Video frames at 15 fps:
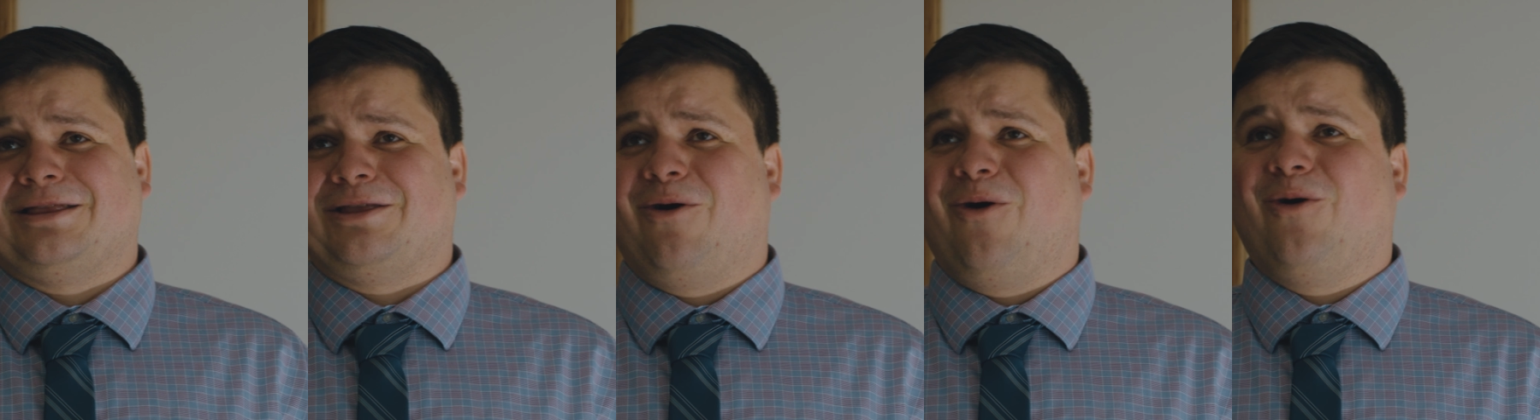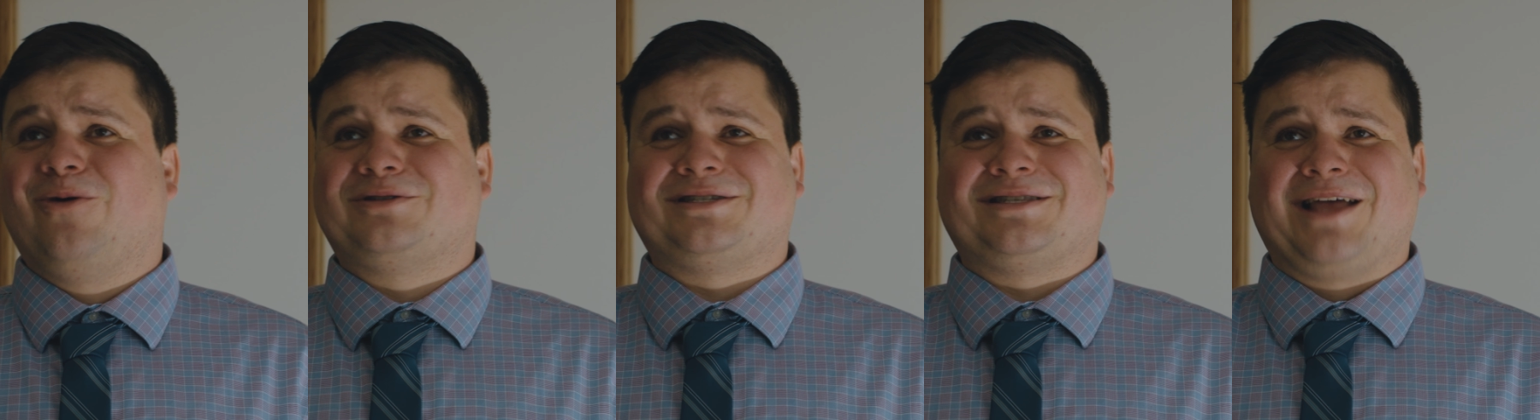The
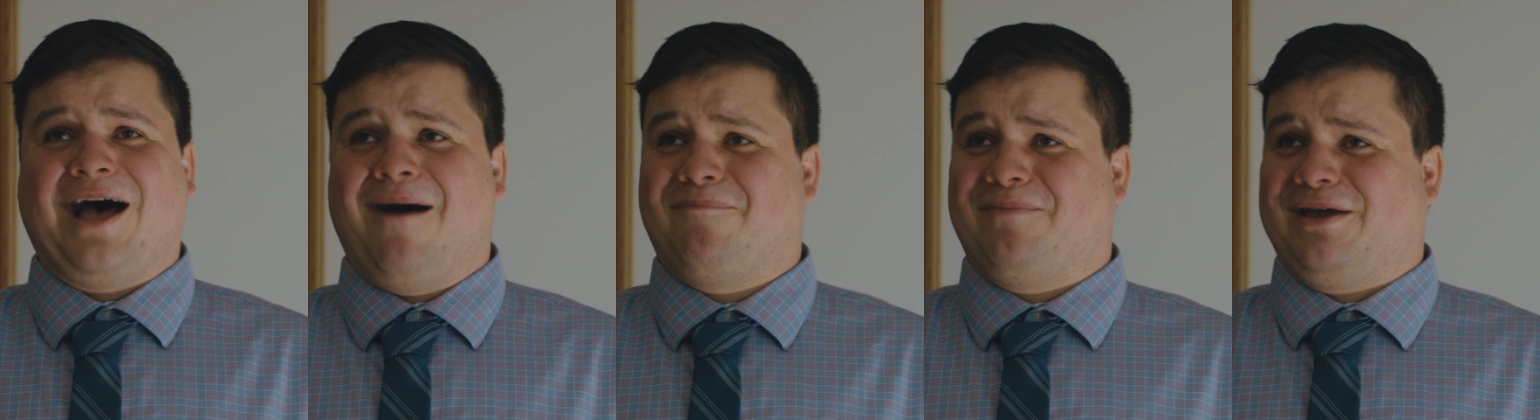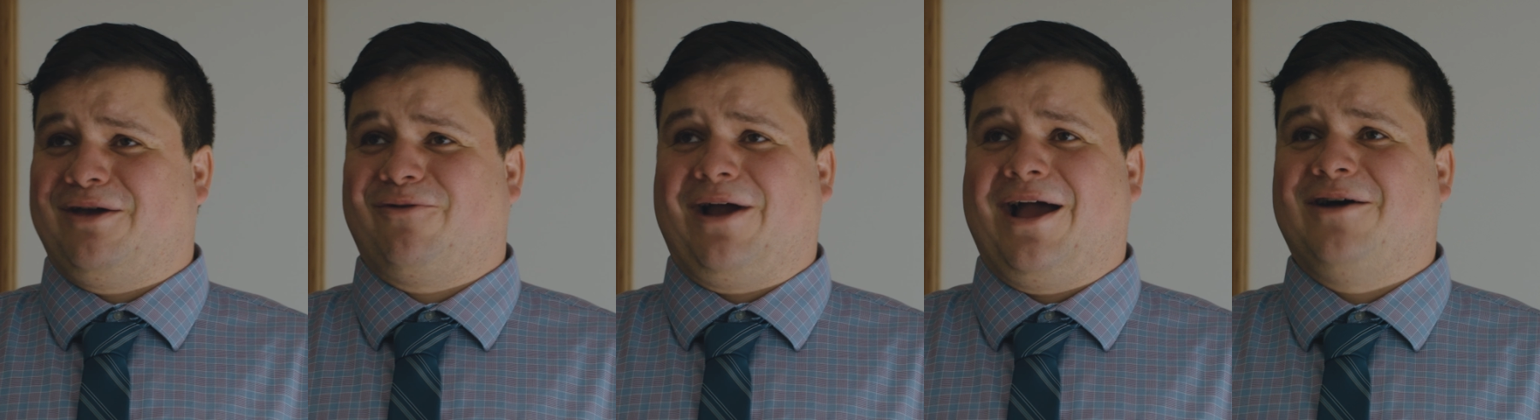old
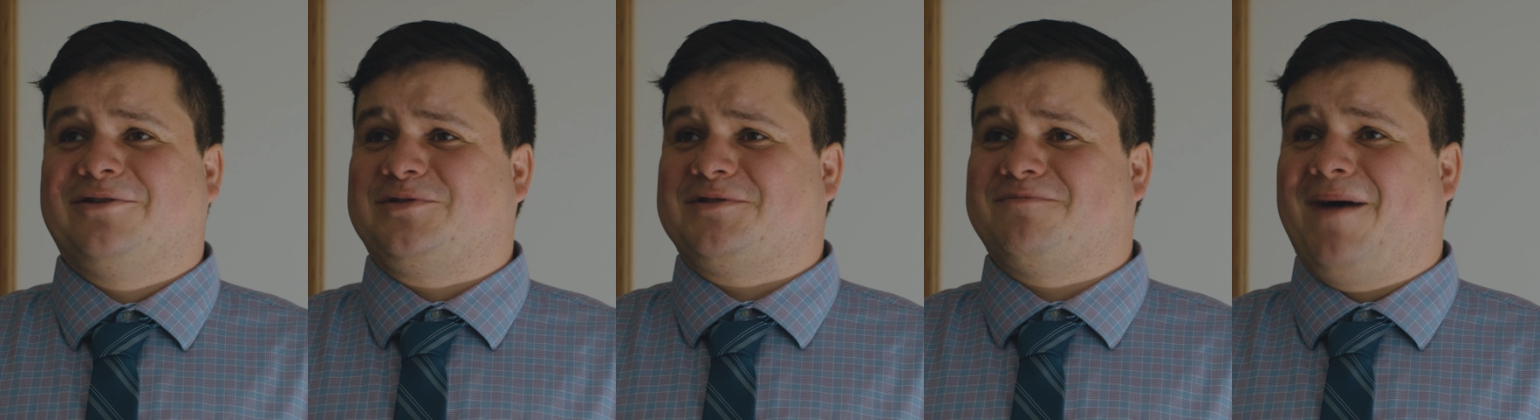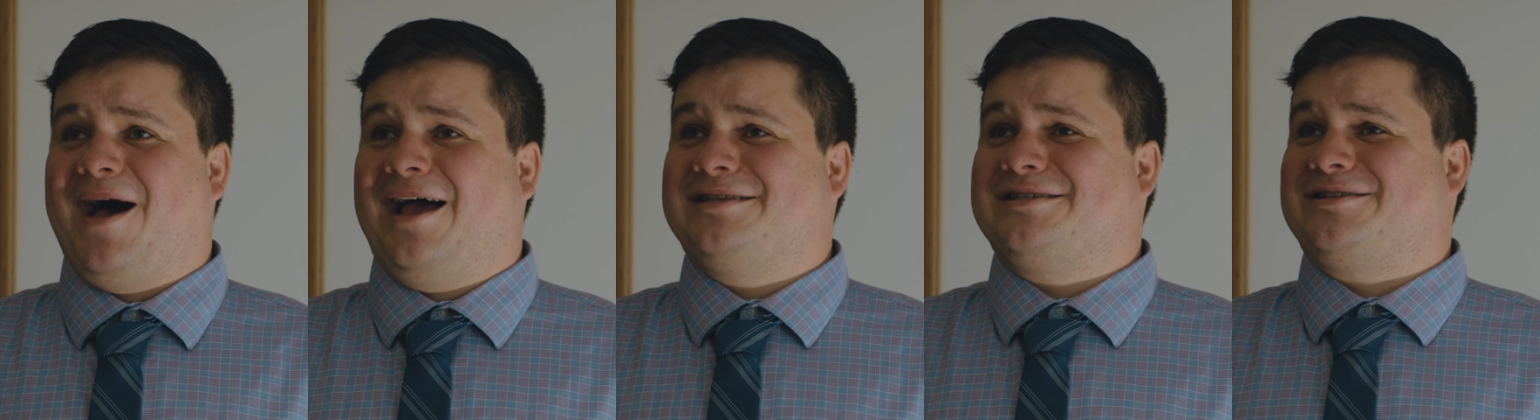stomping grounds was
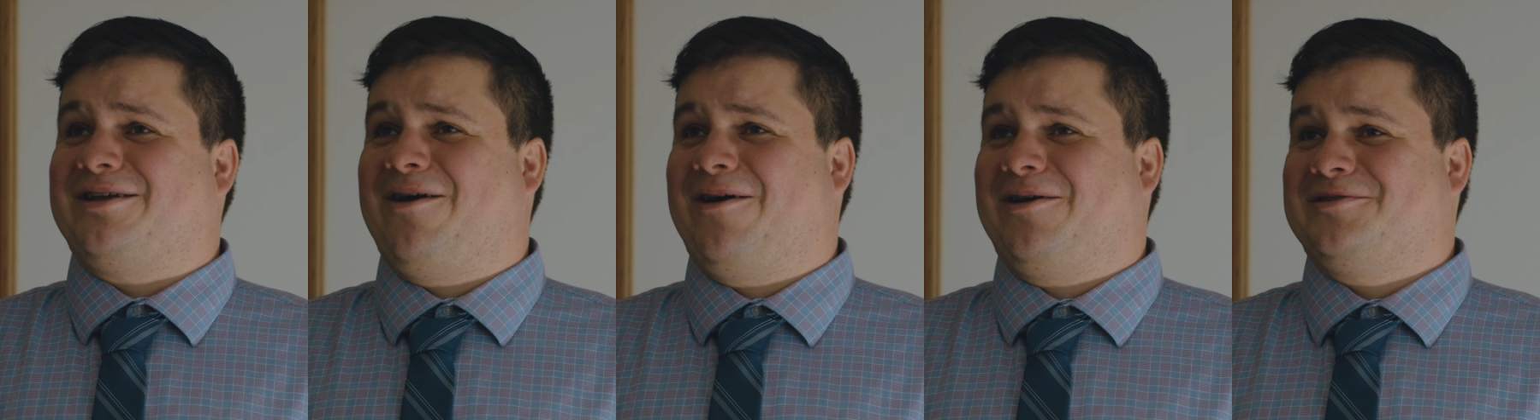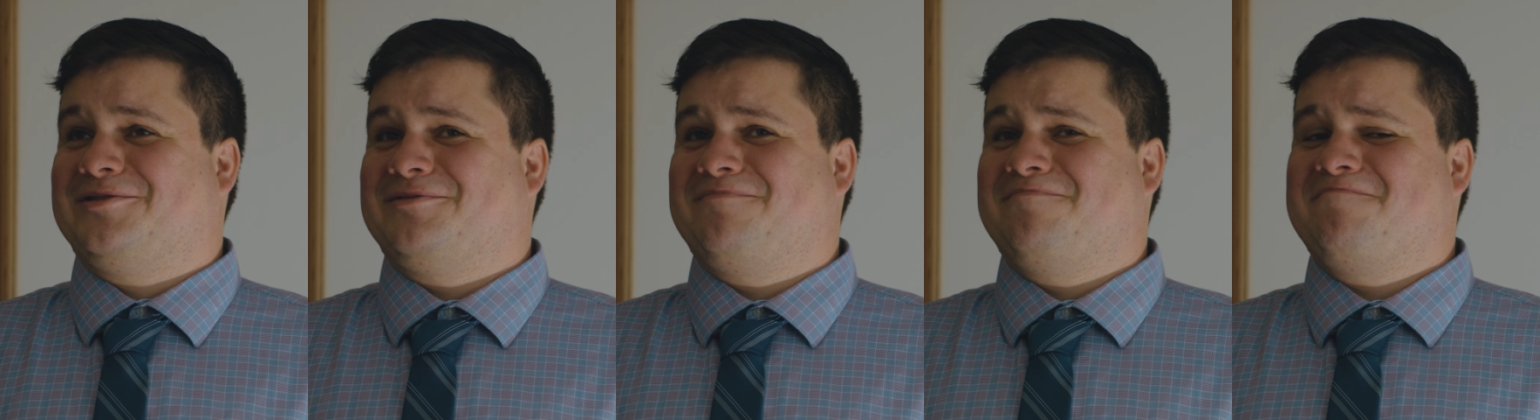my stars.